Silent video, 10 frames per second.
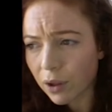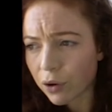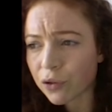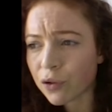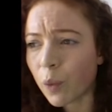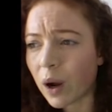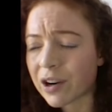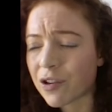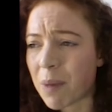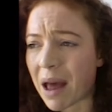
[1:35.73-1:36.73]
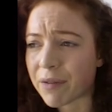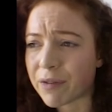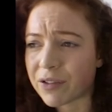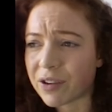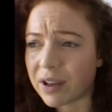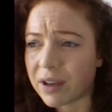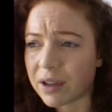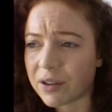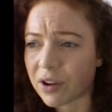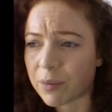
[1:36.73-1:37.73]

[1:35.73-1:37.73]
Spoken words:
And also workers benefited in